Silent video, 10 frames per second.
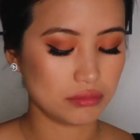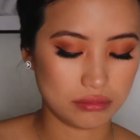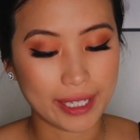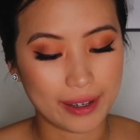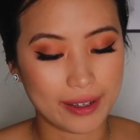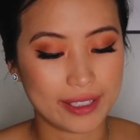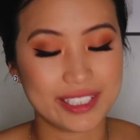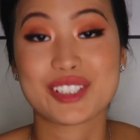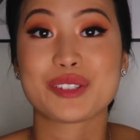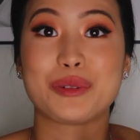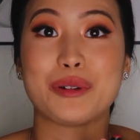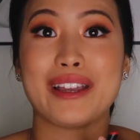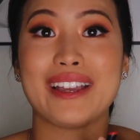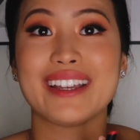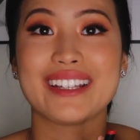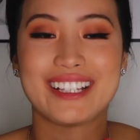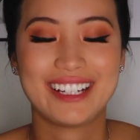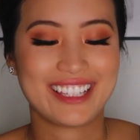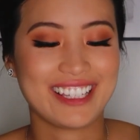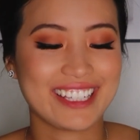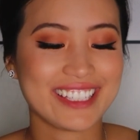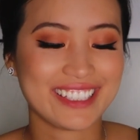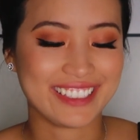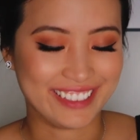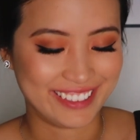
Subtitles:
Yeah, it's red. I like it.